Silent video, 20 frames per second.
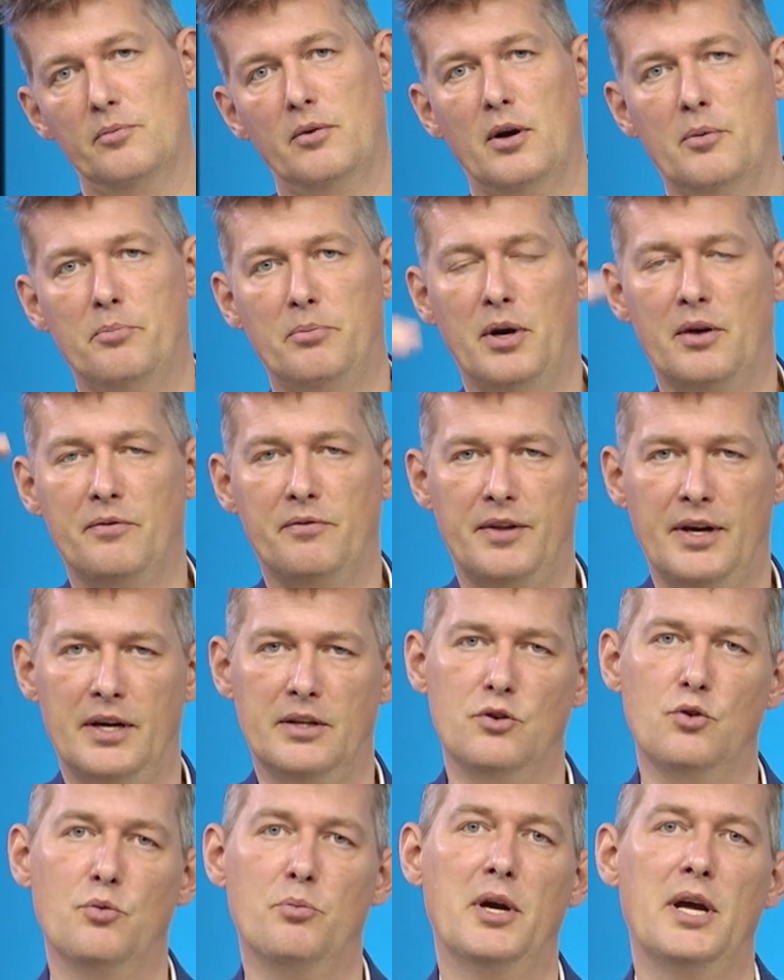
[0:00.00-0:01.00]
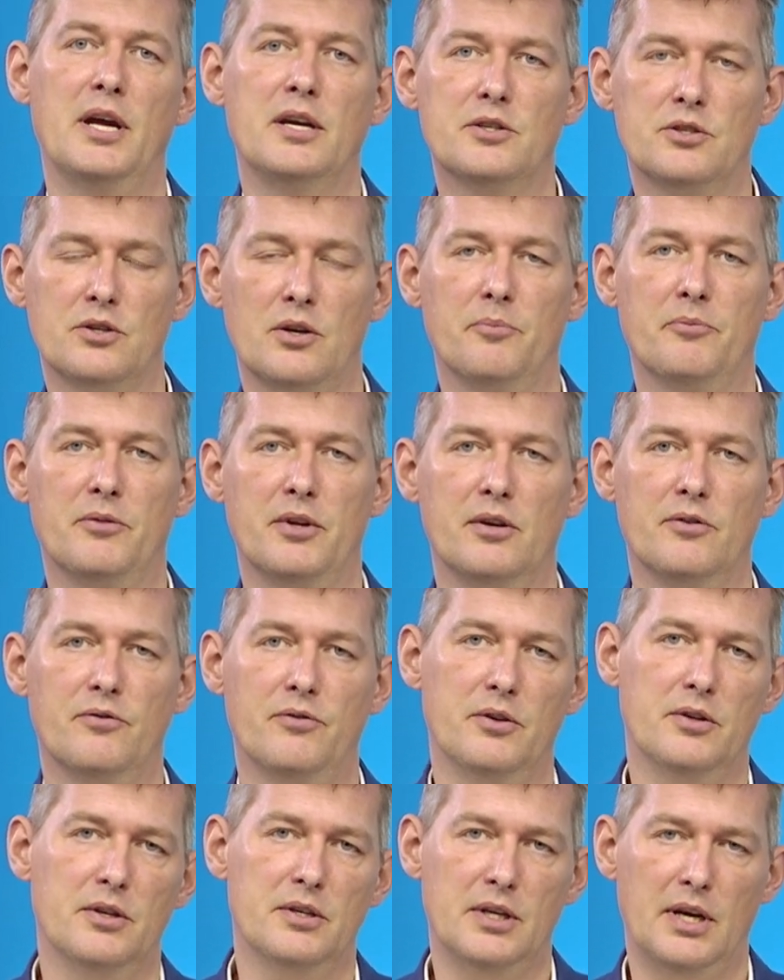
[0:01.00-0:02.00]
Above that, you pay something
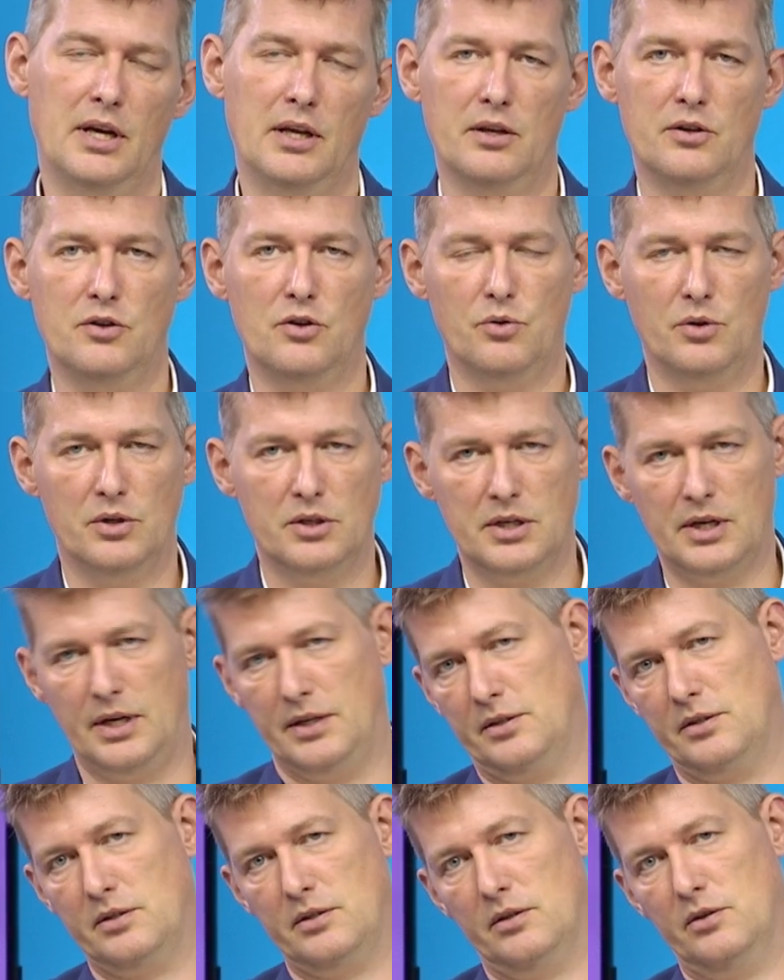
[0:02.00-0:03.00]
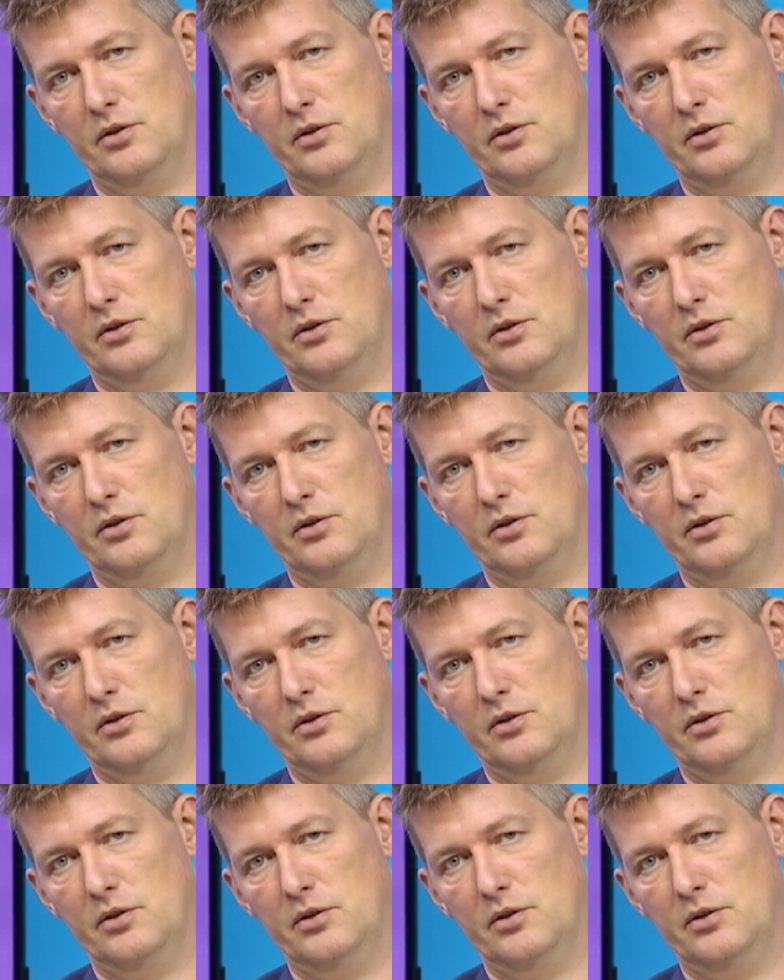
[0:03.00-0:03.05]
for the data you ingest.